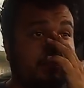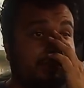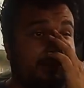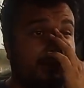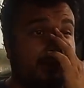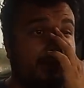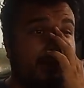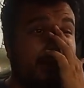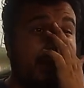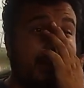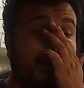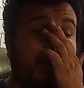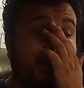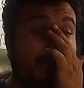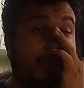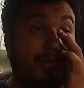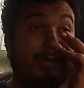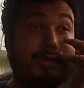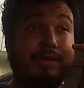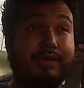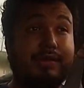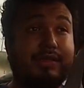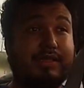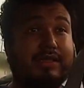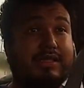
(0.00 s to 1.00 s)
So
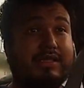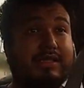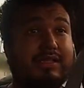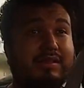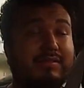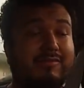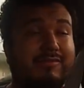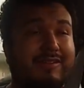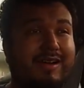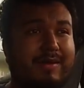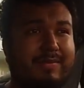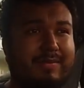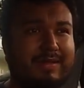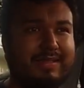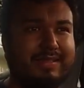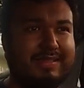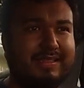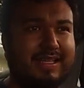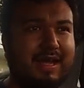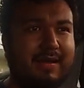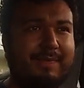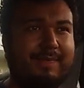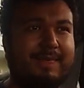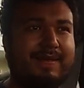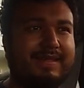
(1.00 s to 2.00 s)
I'm gonna
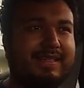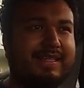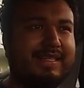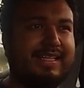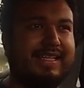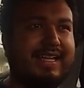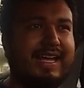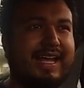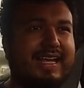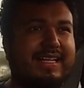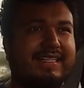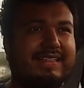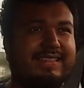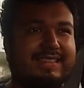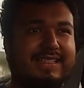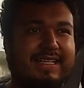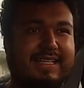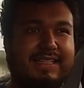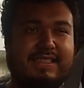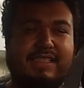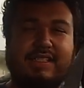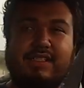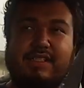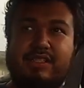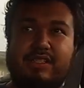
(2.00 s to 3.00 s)
stop at the gas
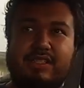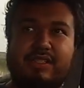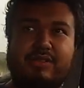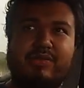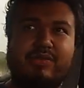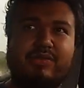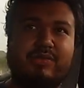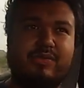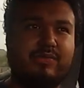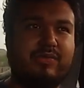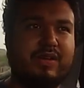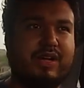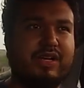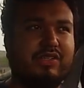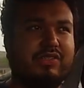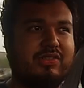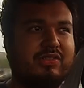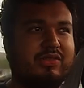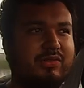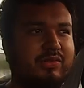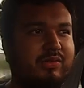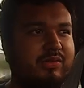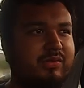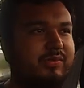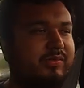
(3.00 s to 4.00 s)
station to use the
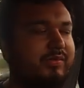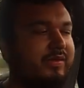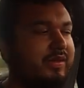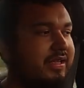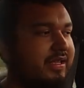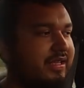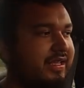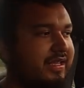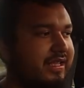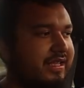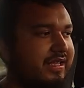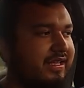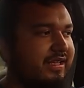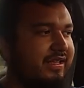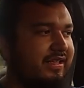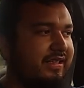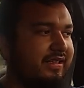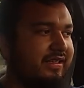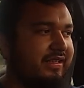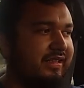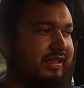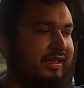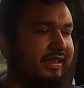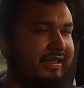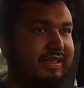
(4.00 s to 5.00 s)
restroom.
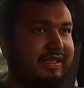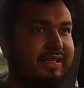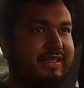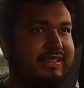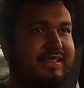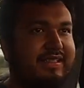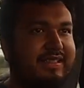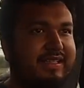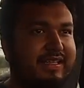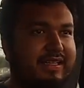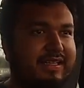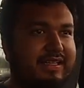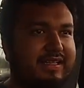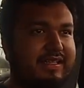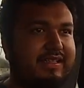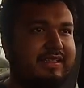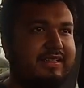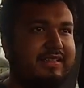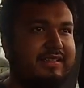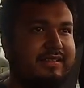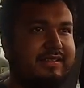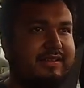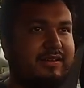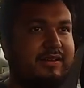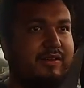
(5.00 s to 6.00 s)
Like I said,
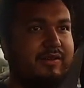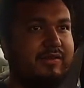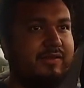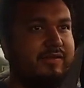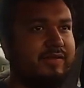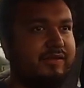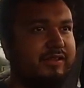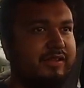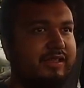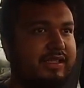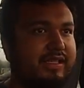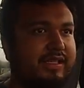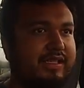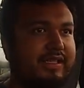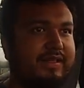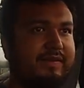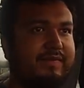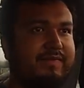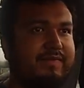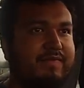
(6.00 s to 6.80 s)
hopefully.